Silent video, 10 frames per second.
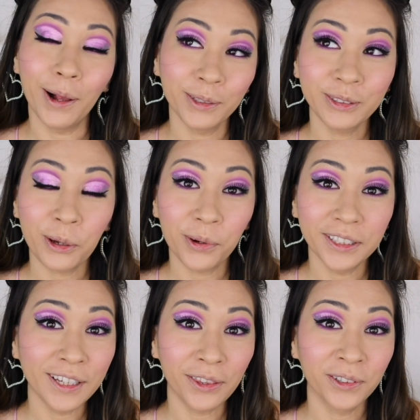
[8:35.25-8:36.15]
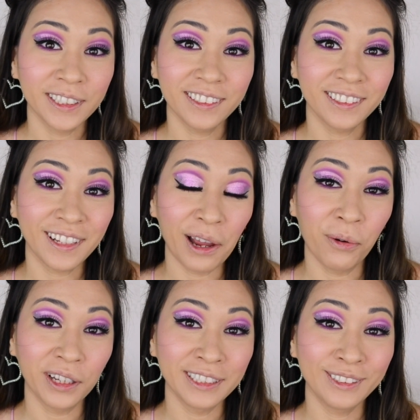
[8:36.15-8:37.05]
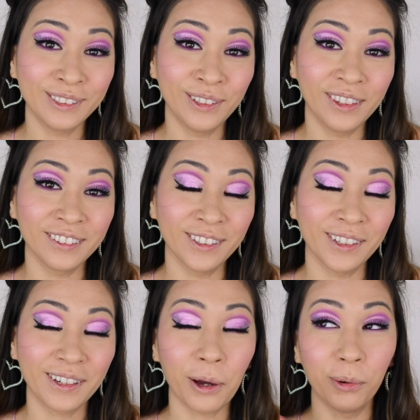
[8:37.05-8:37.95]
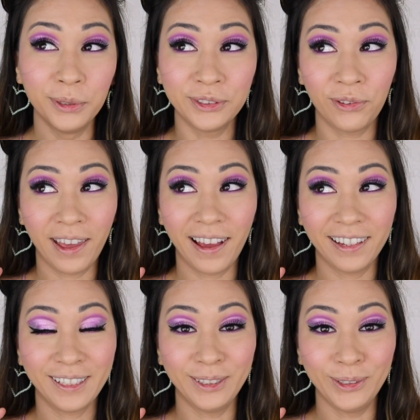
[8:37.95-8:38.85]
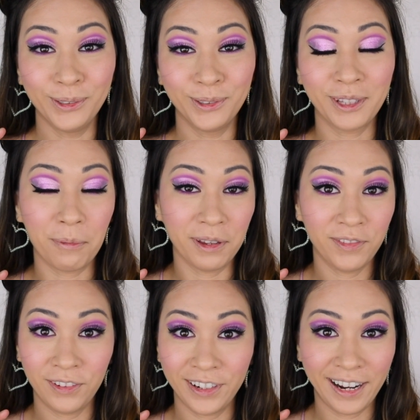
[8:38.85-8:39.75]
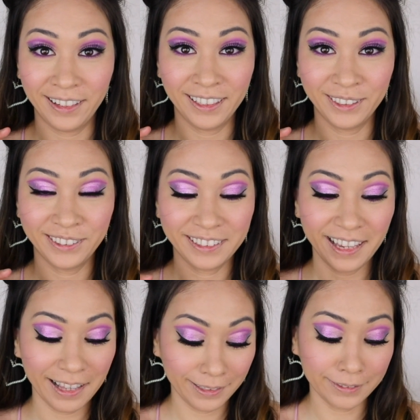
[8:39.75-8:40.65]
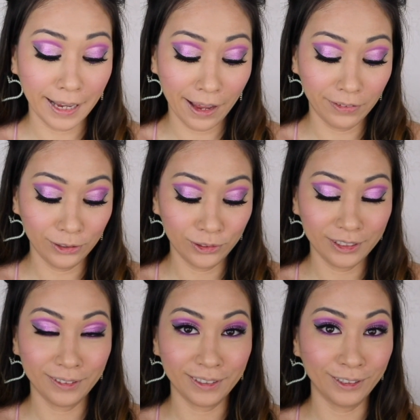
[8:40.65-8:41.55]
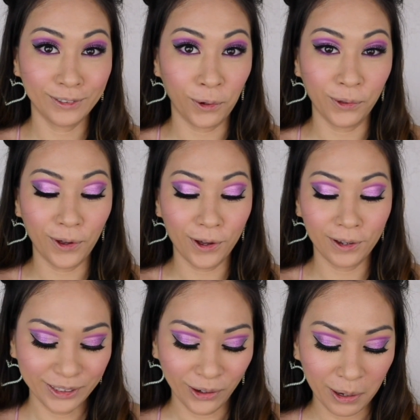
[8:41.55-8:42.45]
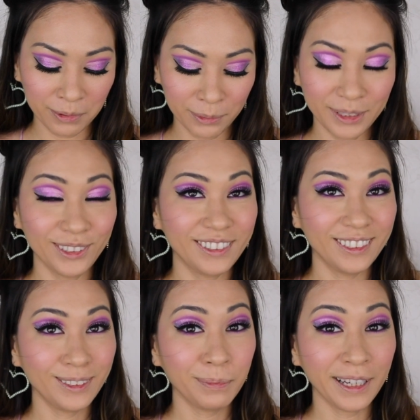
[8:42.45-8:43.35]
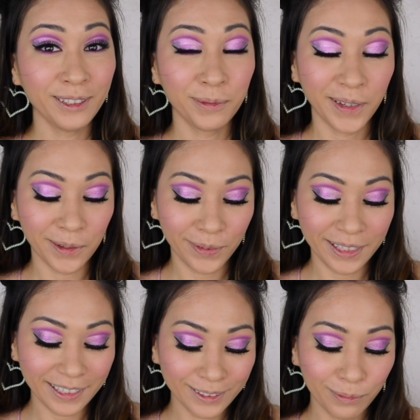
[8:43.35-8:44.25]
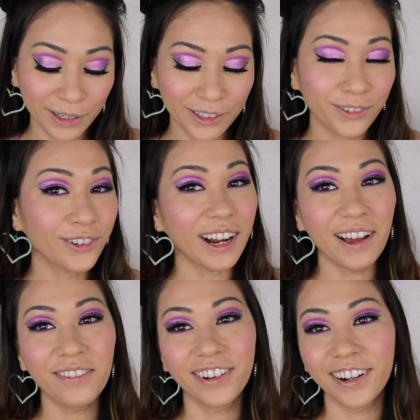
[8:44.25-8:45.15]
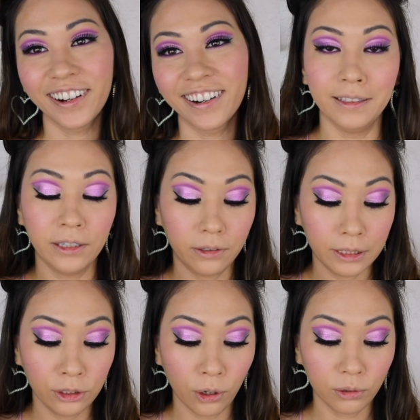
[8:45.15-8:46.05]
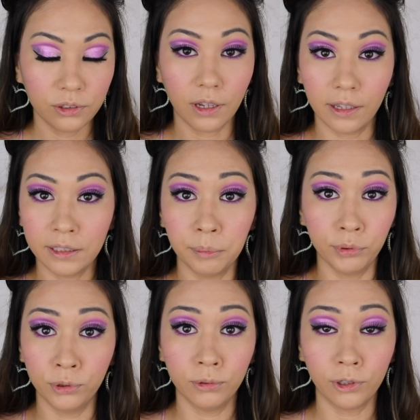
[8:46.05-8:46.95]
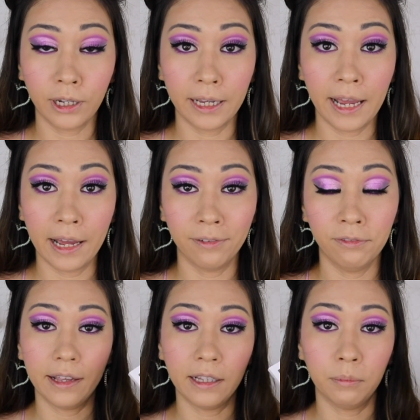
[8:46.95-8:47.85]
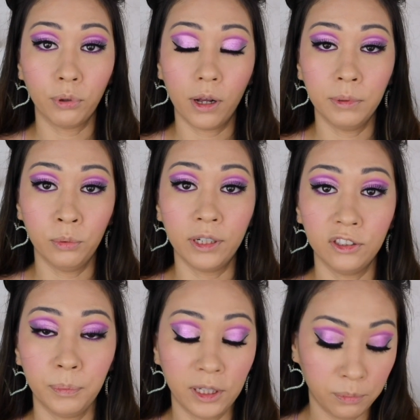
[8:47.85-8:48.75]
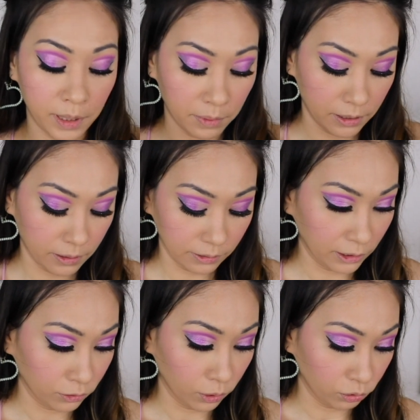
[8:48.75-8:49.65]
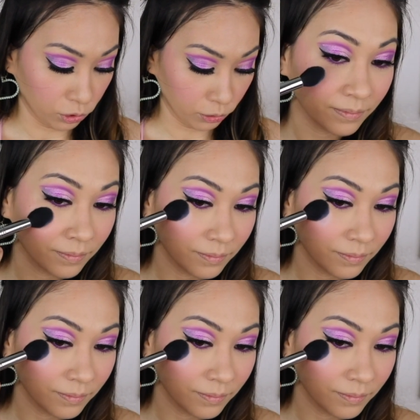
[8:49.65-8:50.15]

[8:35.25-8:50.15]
Also, another reason I wanted to do this look was so that I can use my favorite highlighters again, because I haven't used these in so long. So I'm gonna be using Space Baby. It's been forever. Literally go to any blue look I have and I'm probably wearing Space Baby. Like, no joke.